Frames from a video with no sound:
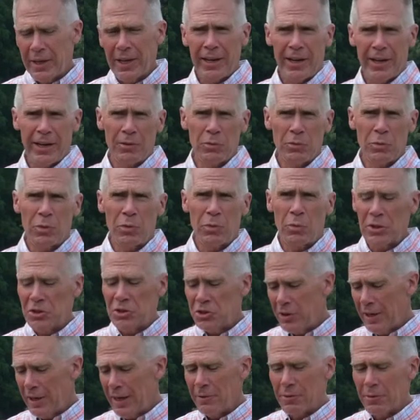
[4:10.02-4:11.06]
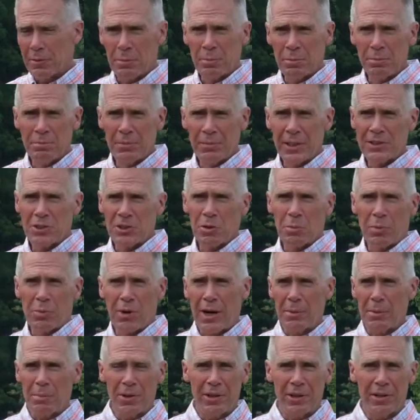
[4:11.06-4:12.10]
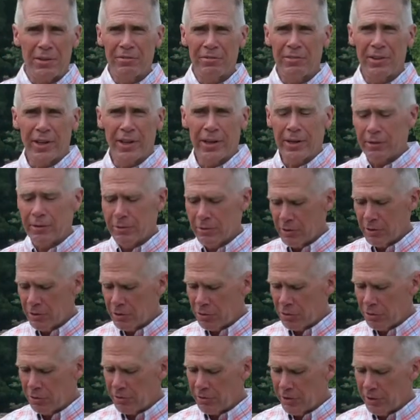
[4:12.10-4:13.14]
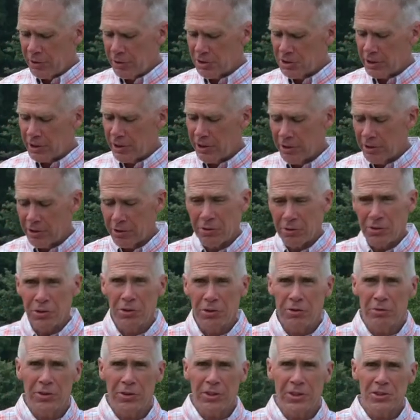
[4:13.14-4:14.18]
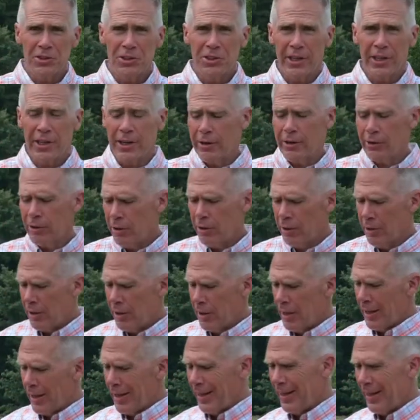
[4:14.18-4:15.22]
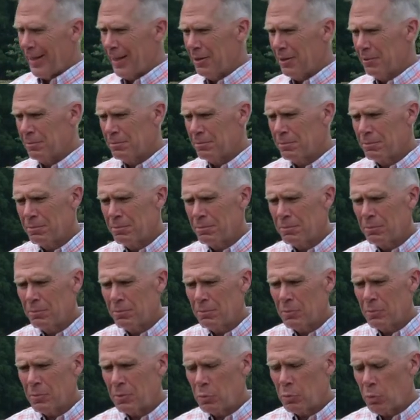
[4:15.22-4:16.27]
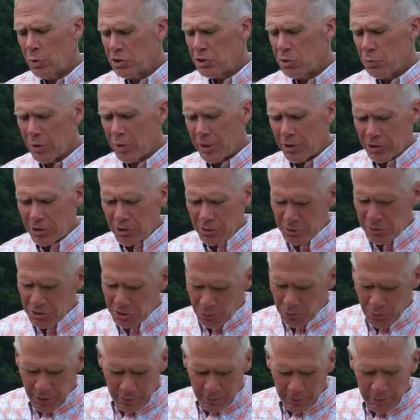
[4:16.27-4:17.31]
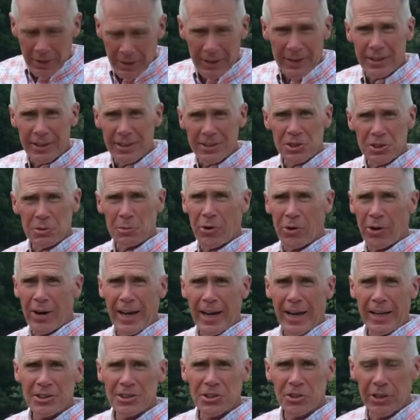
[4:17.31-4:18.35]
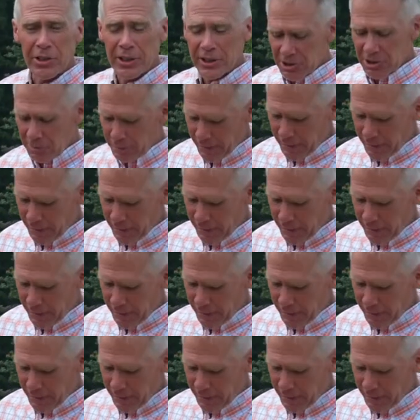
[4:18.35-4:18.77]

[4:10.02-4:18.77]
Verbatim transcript: beginning, once you have the muzzle properly fitted, two fingers here, two fingers there, um, what you want to do is you want to like get some grass or get some